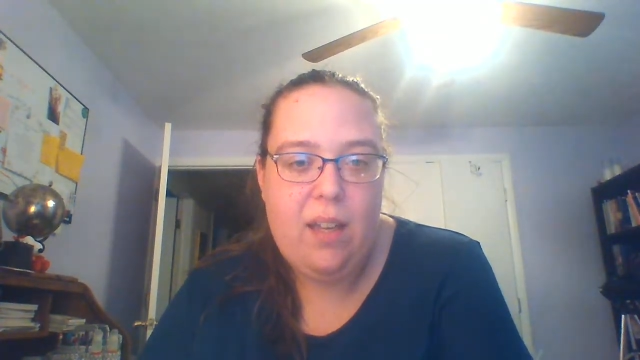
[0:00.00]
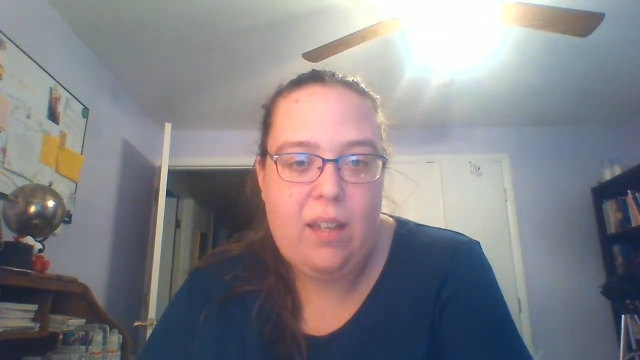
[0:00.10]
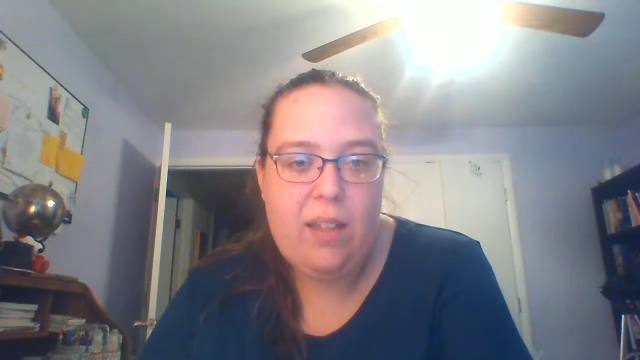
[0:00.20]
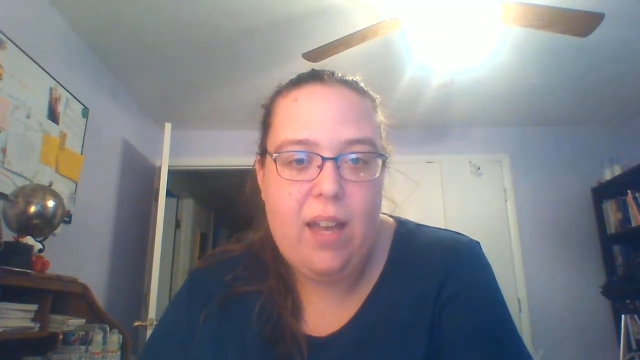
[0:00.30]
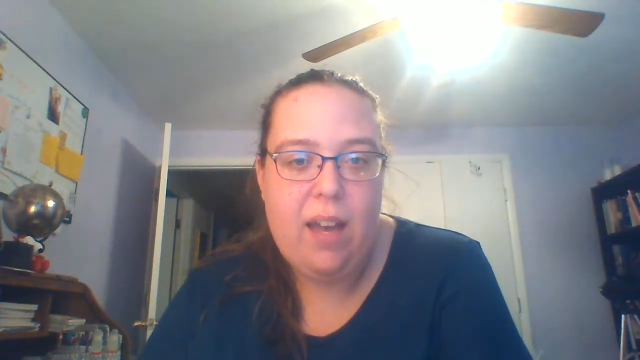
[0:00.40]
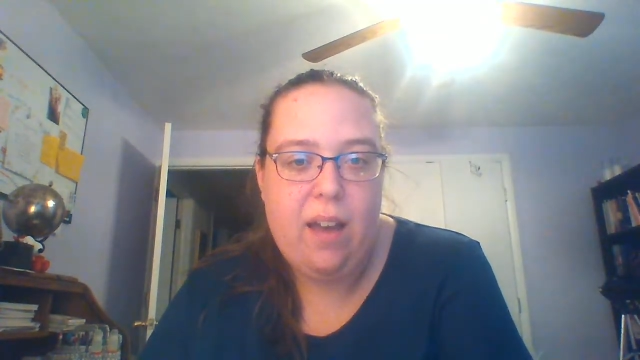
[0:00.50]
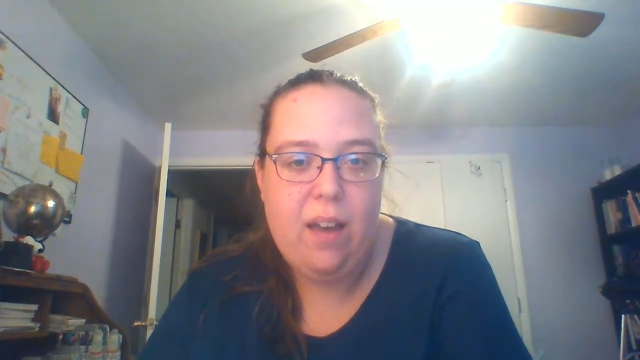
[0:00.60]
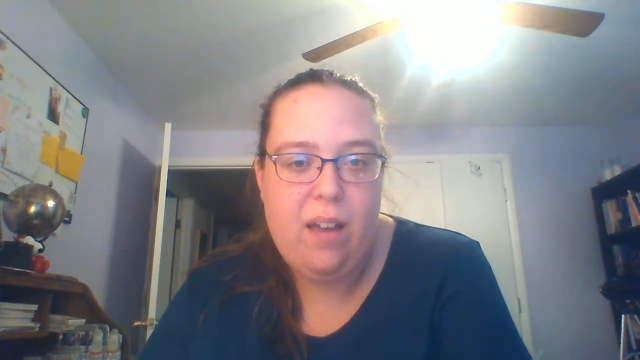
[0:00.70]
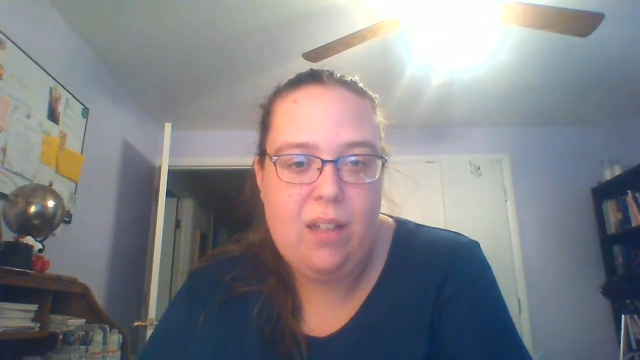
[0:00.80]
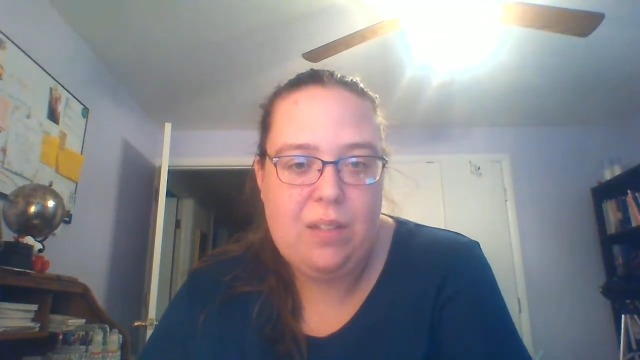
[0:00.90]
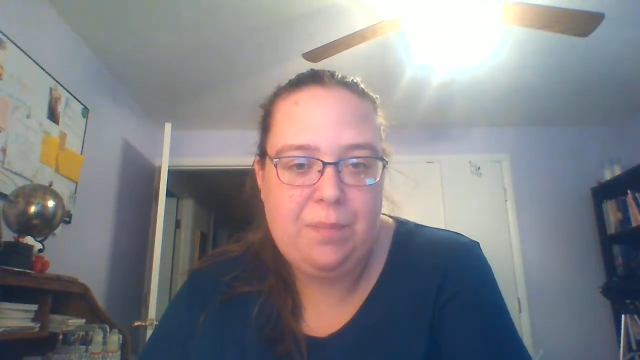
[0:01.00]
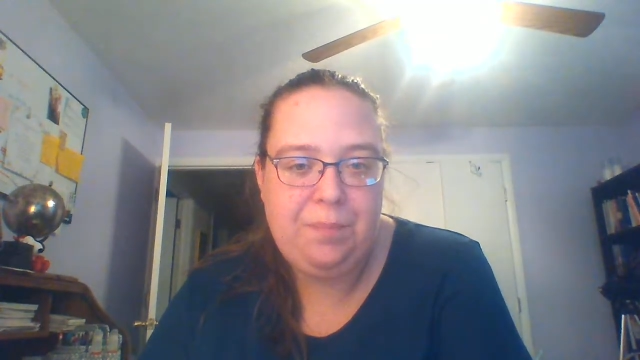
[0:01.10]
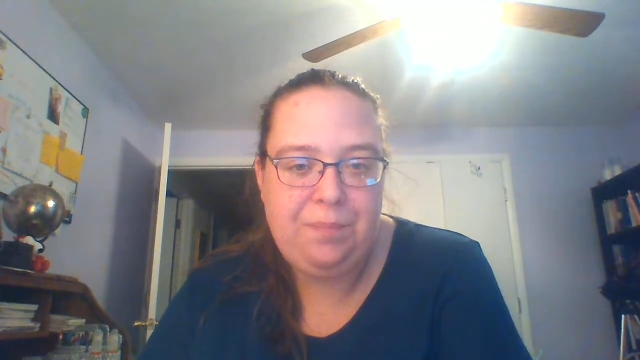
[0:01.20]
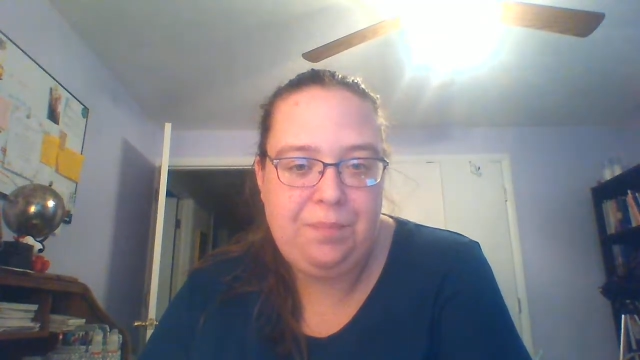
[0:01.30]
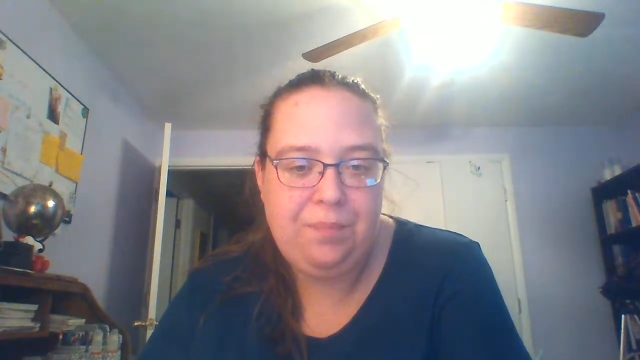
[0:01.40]
yeah. Um.
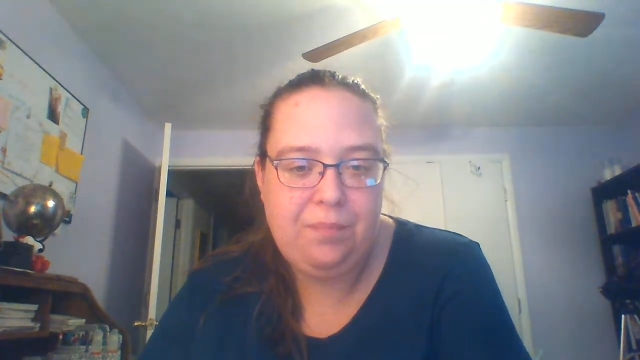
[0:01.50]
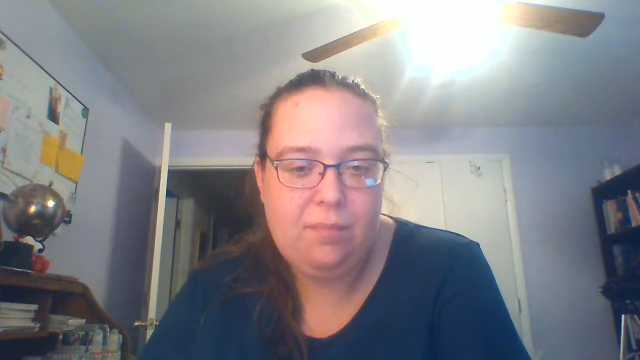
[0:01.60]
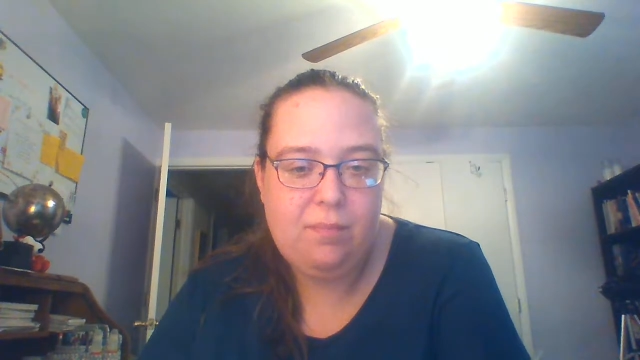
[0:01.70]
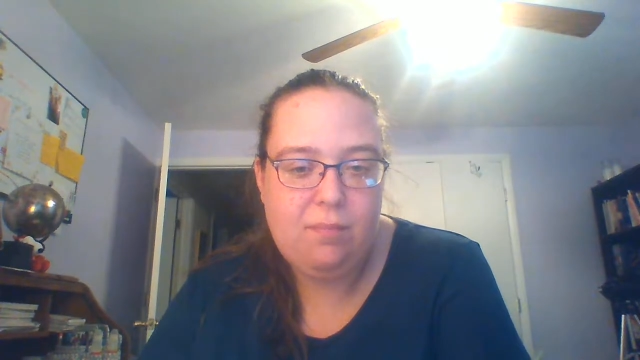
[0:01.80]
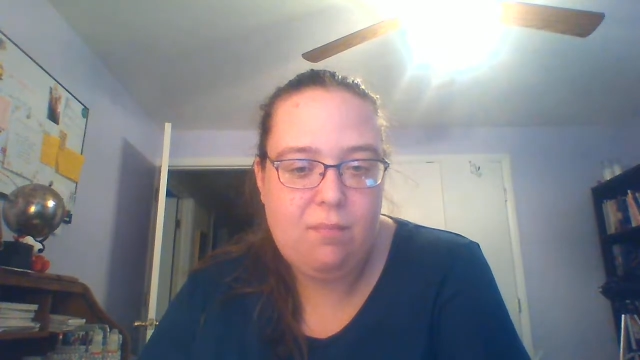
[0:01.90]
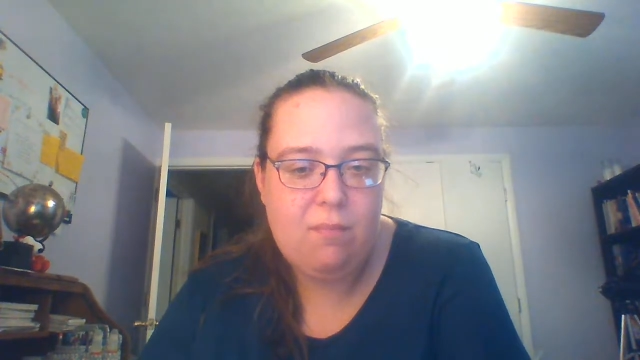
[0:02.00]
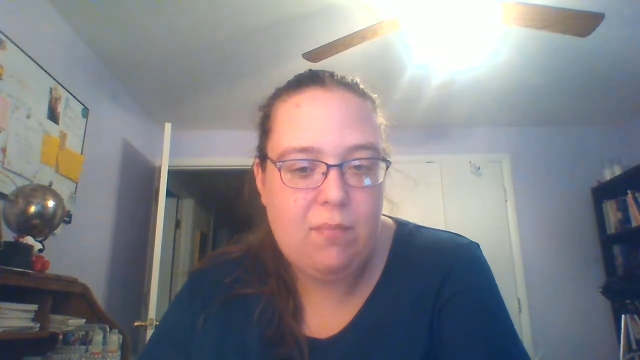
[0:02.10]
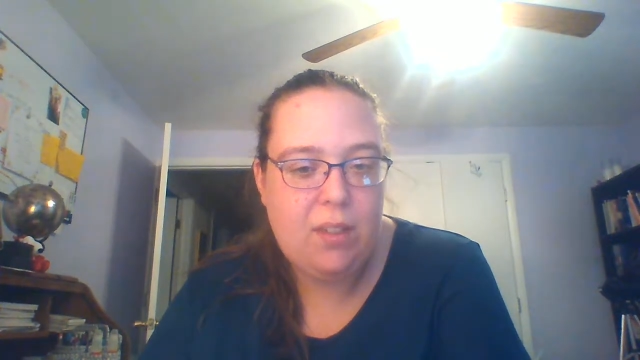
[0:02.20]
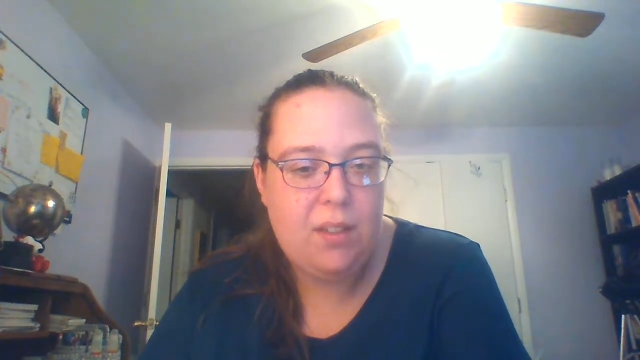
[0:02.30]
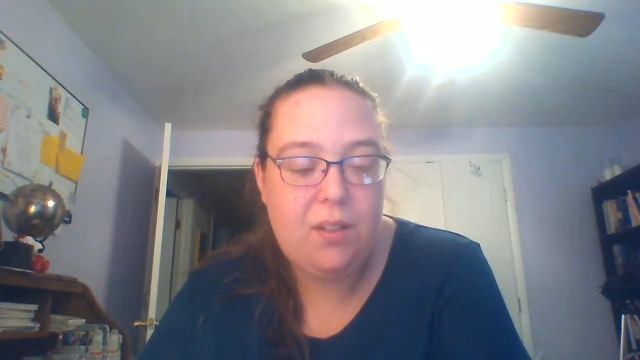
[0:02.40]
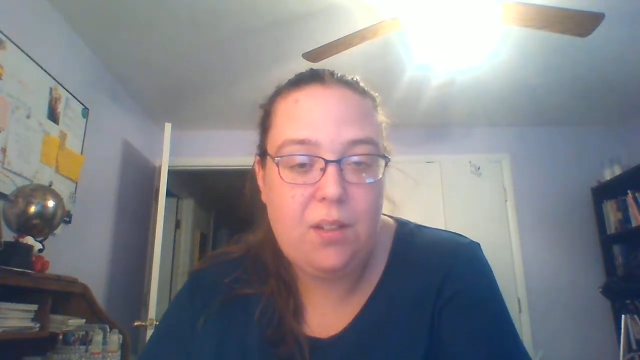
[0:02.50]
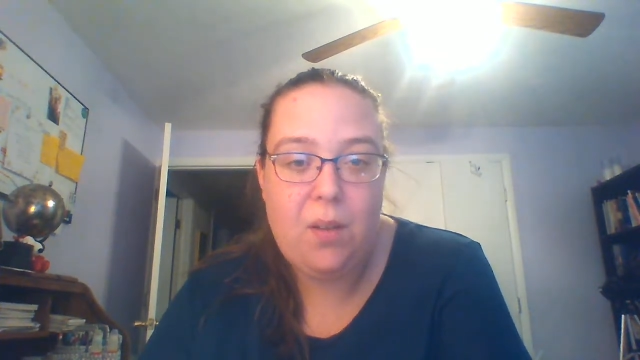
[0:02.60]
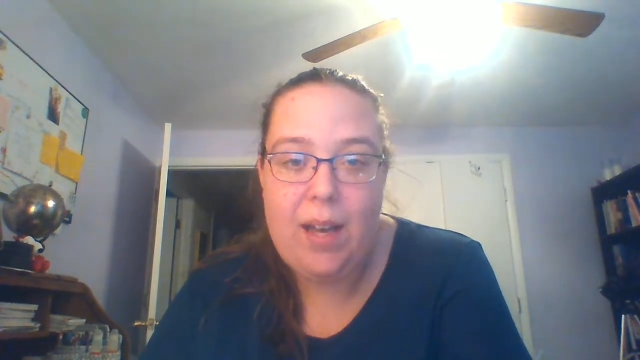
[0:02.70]
So